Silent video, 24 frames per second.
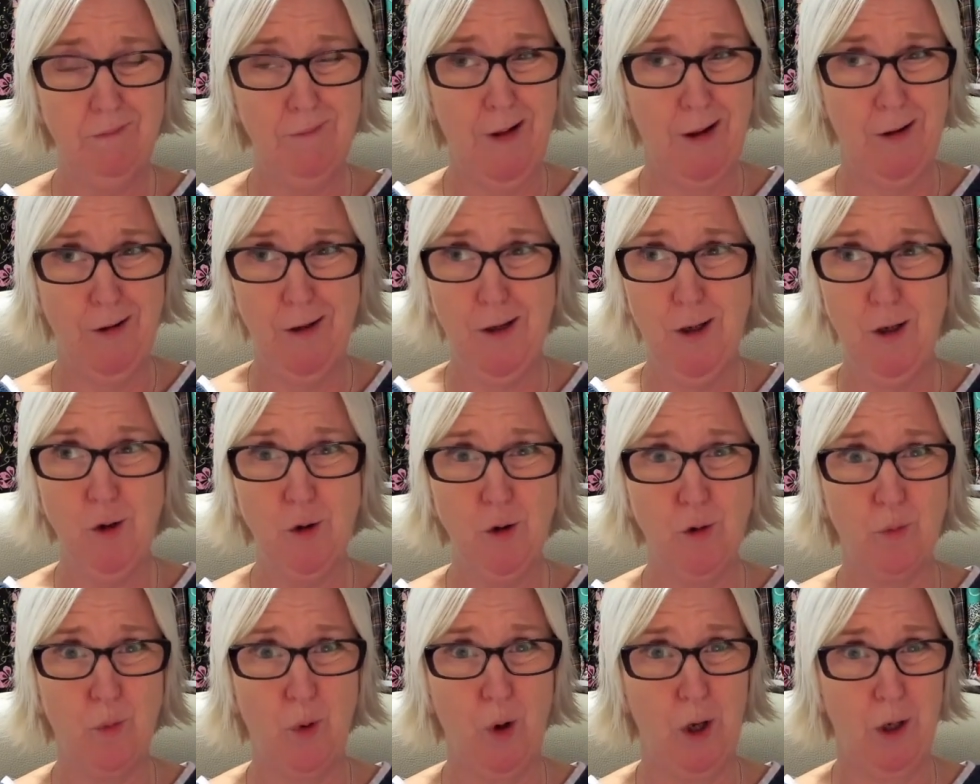I think it
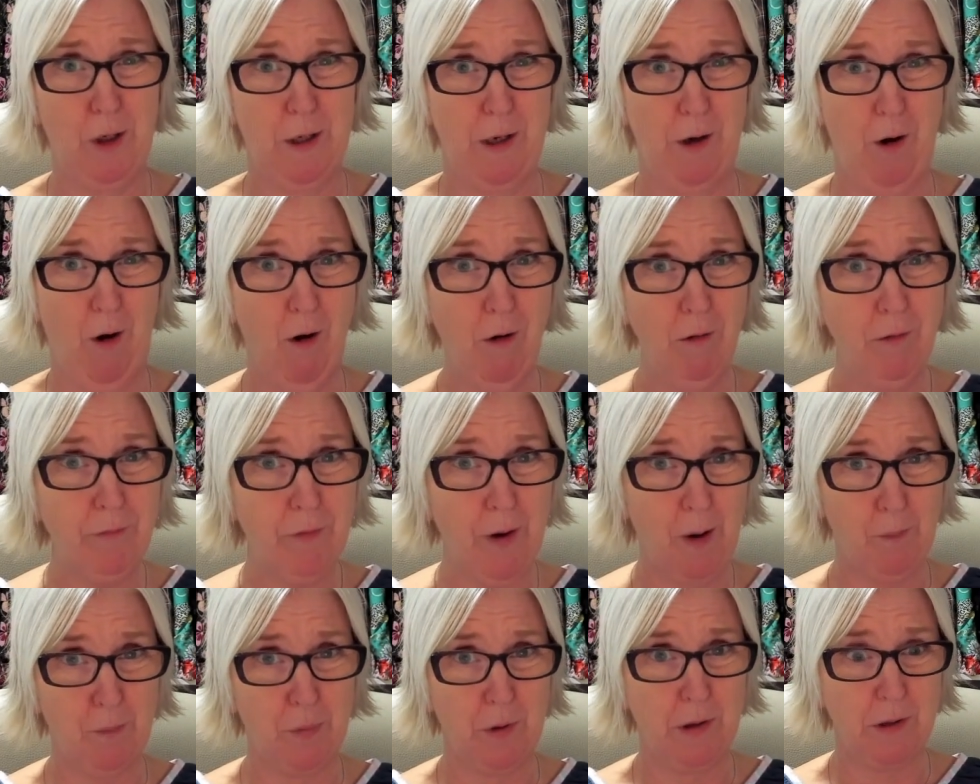could work in all
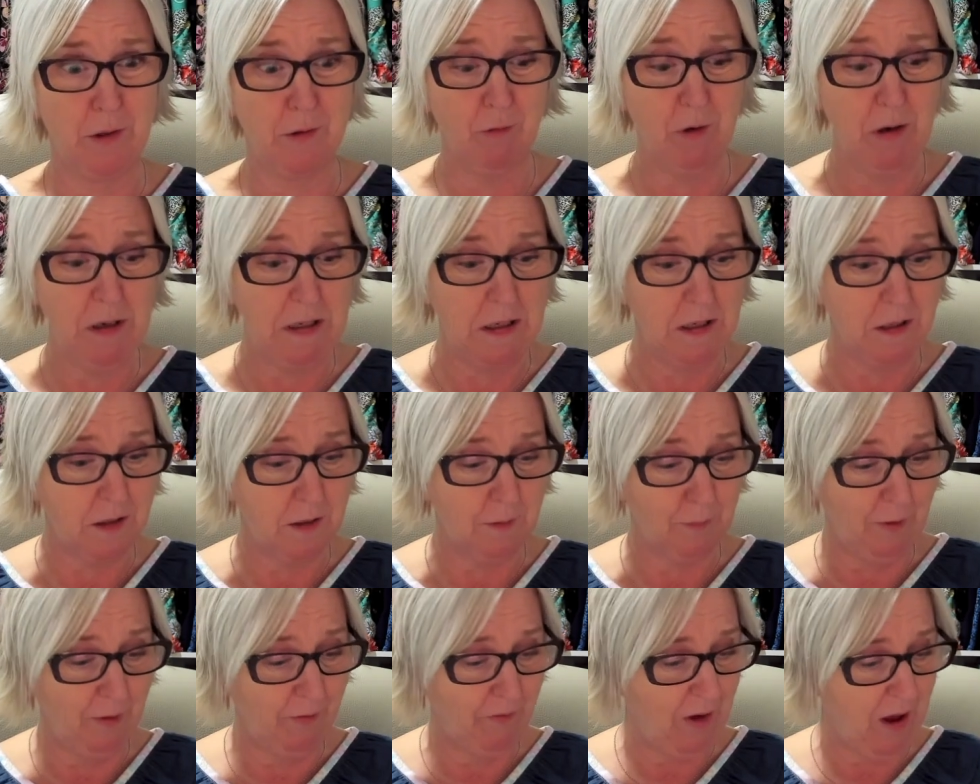fabrics, really,
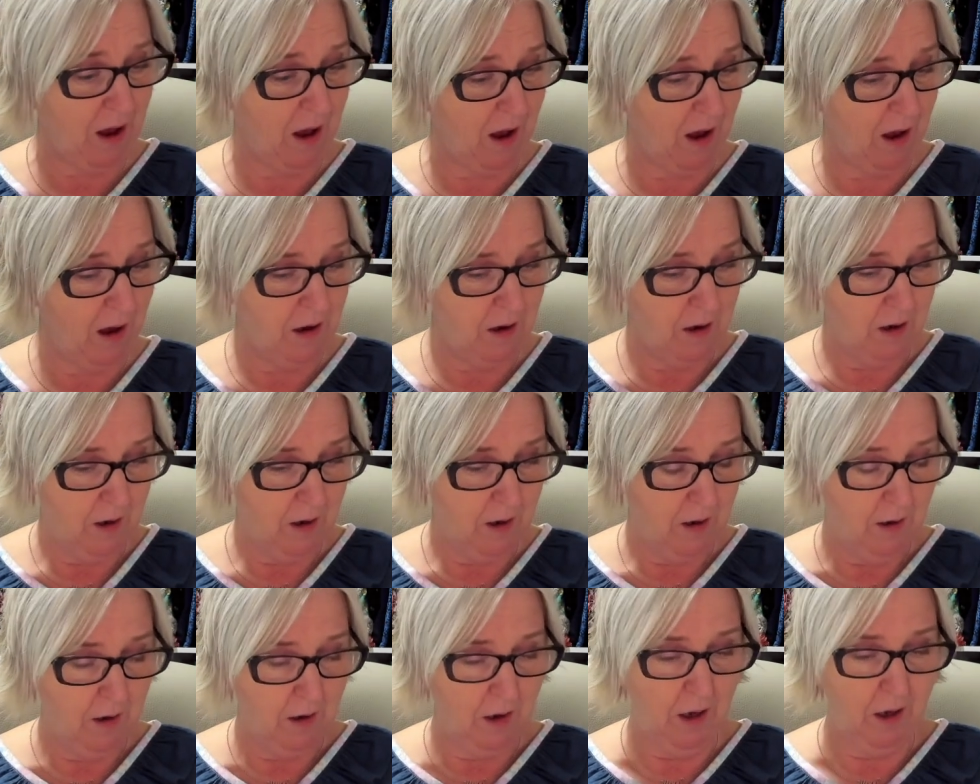to be fair.
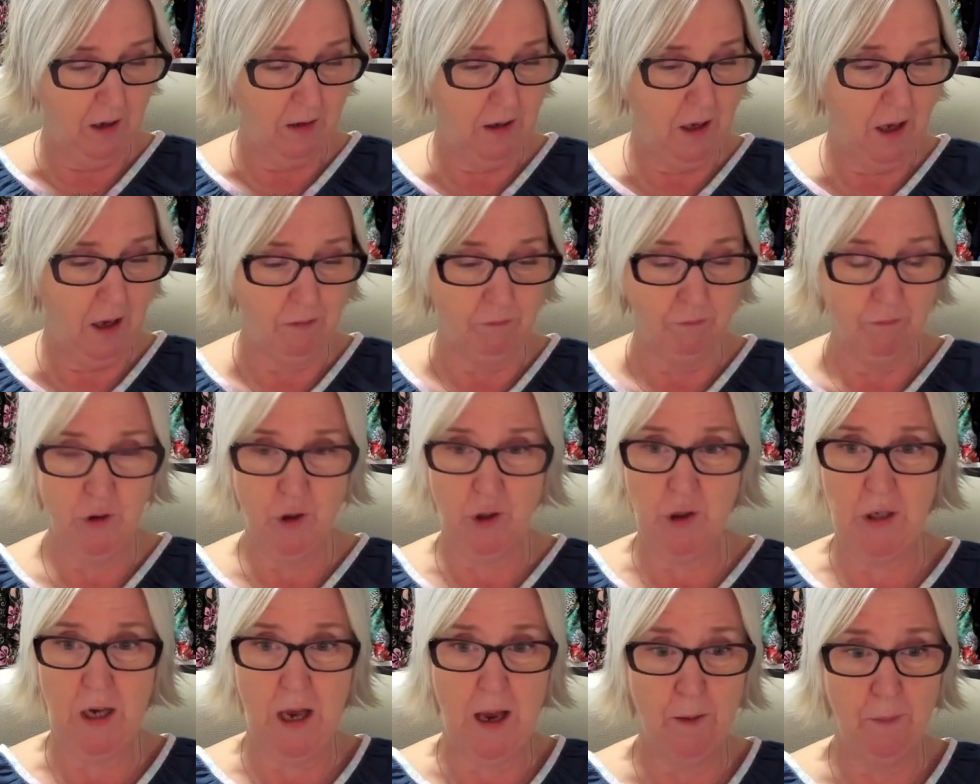Yeah,
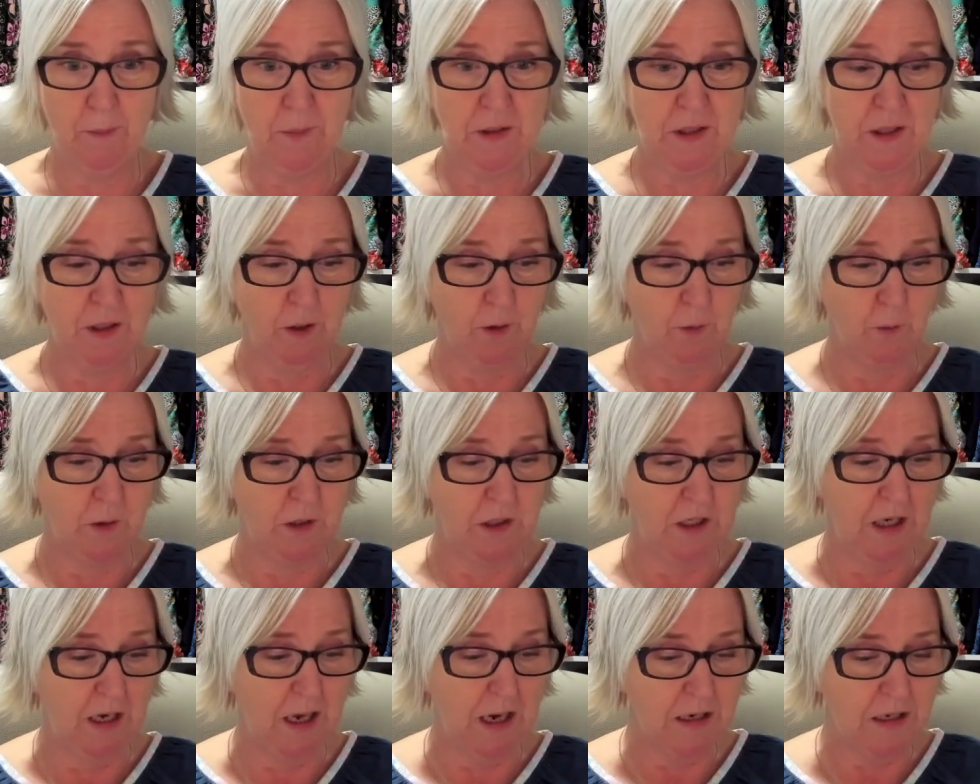just an absolute
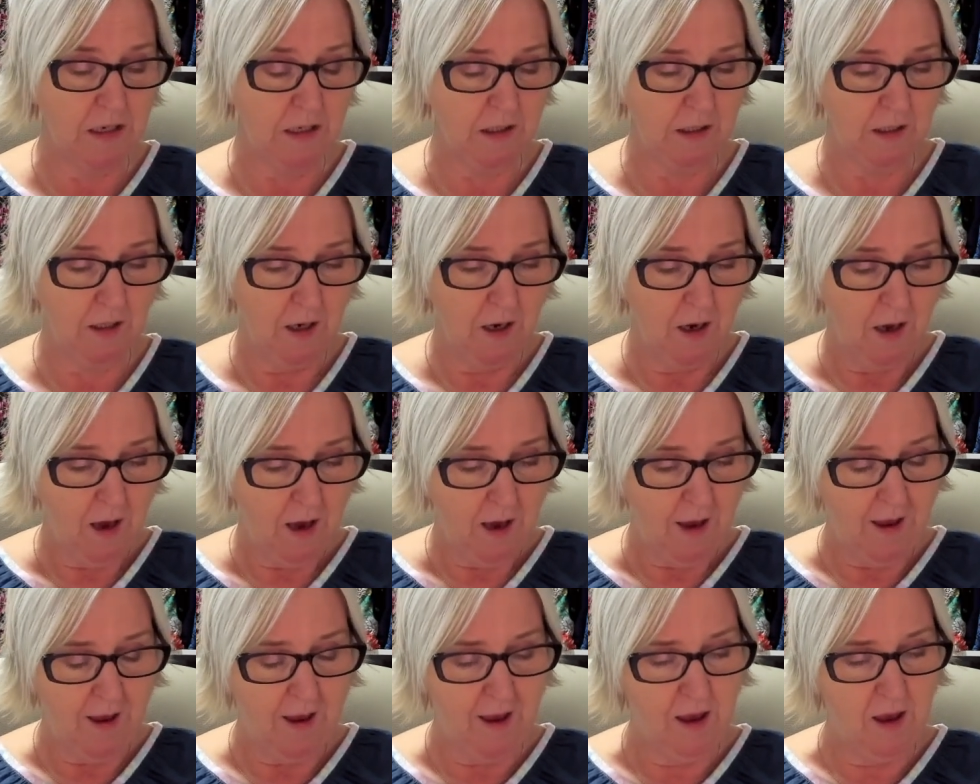delight.
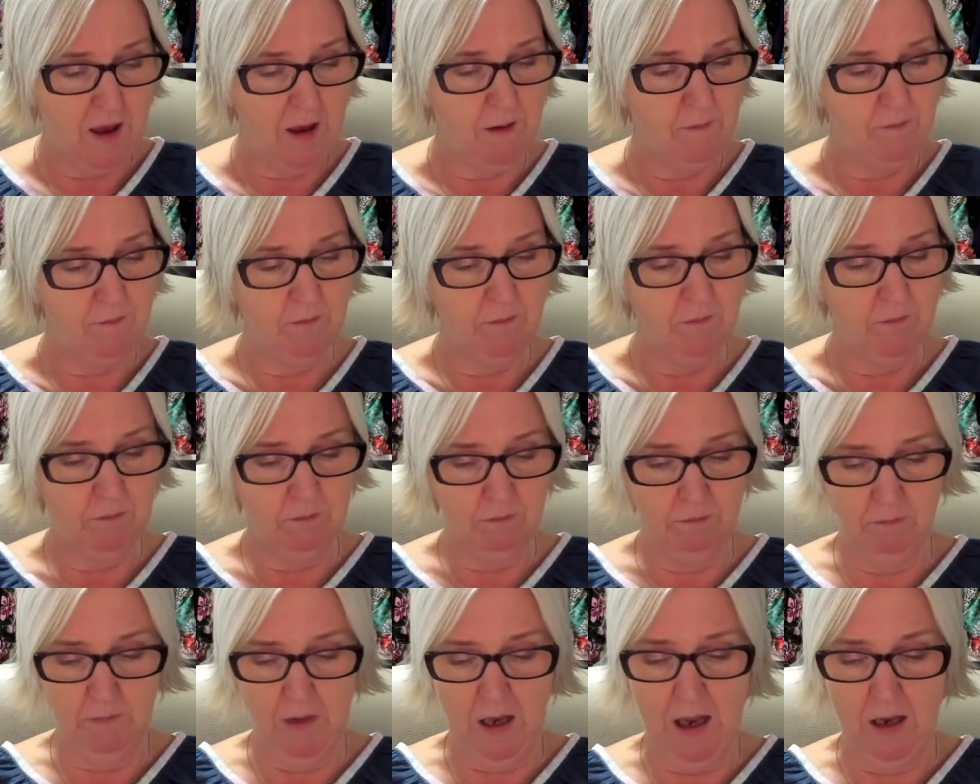And
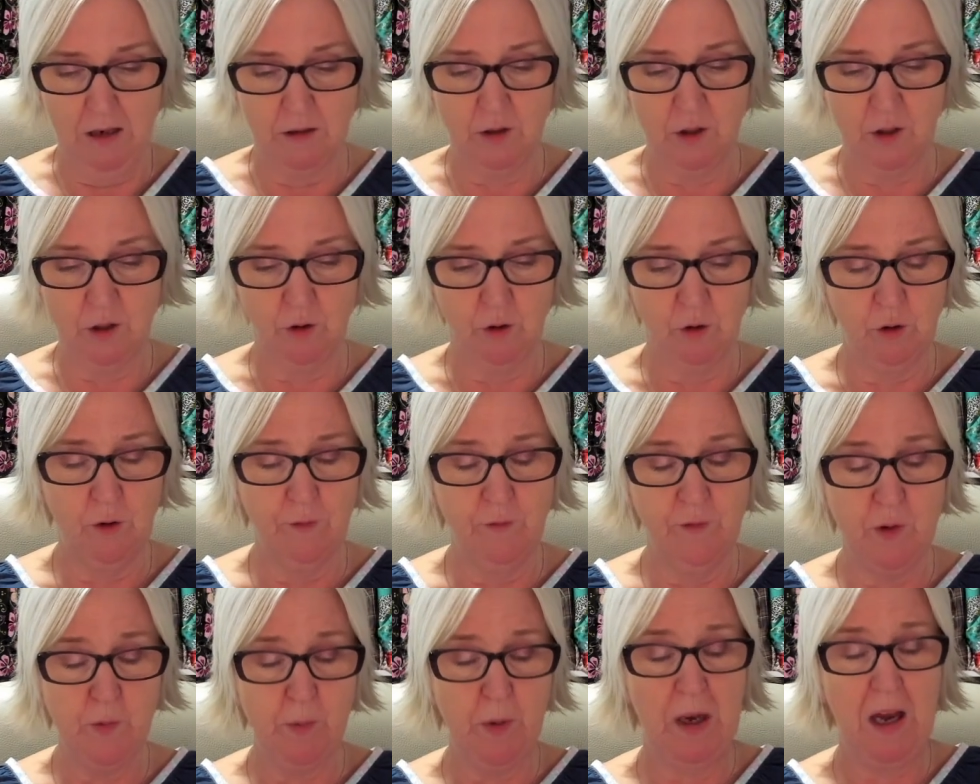so
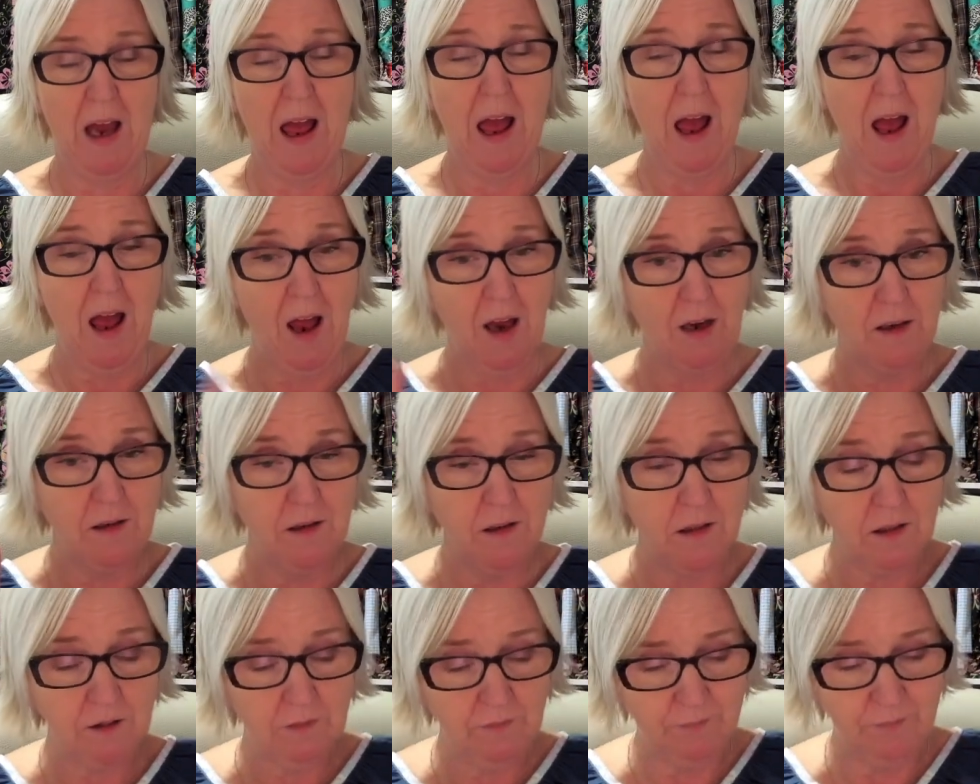comfortable.
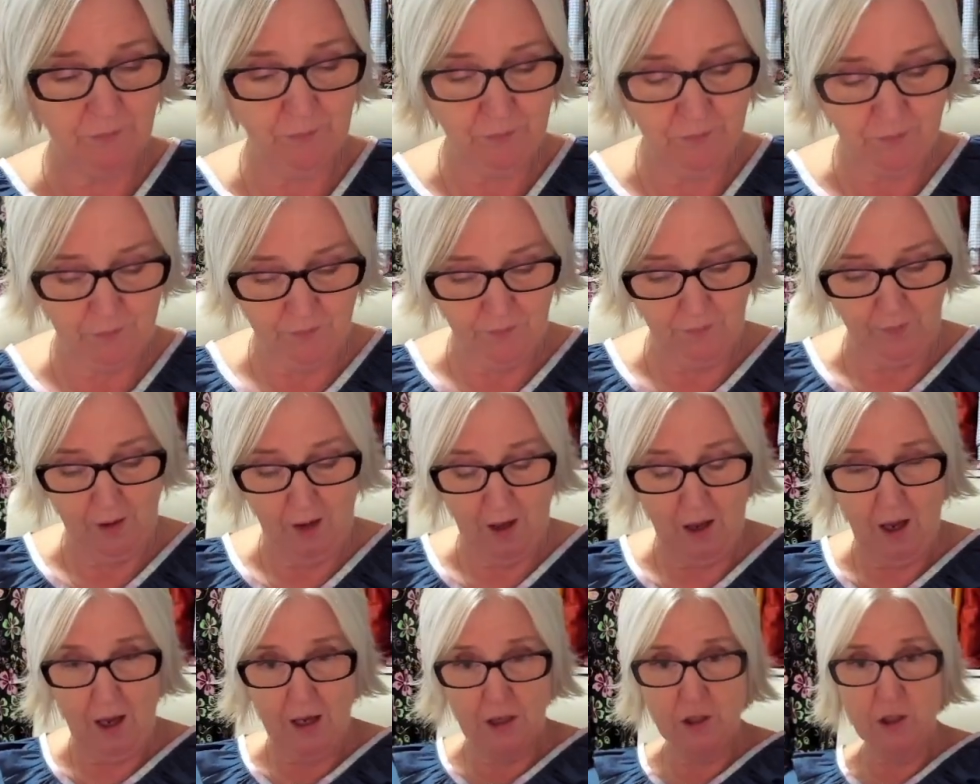And
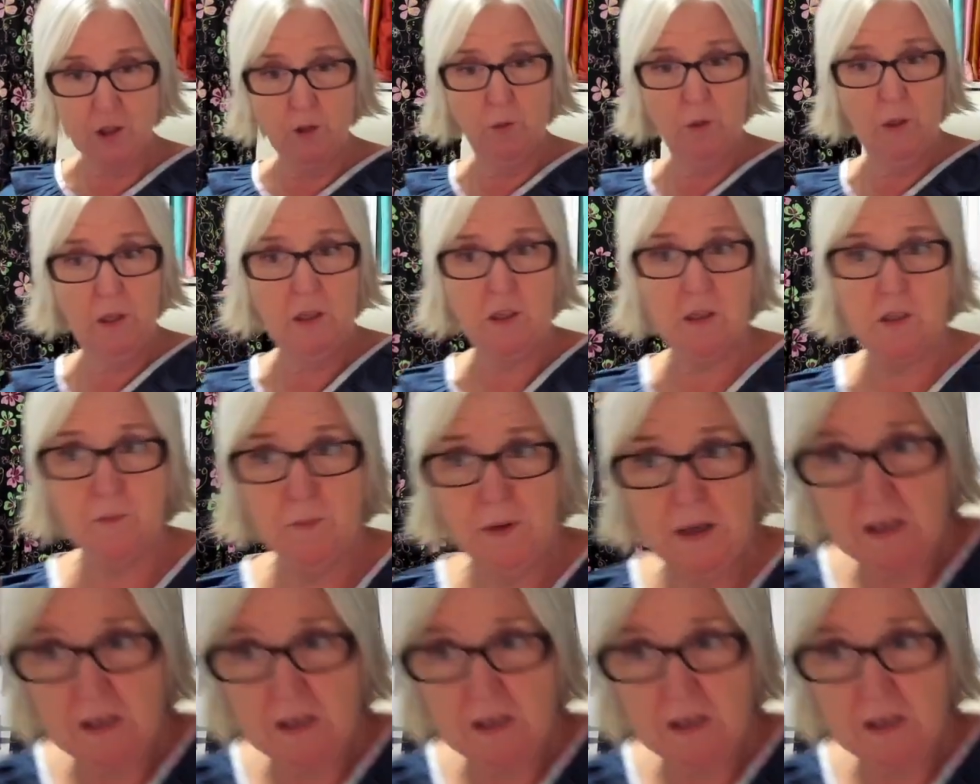I do need to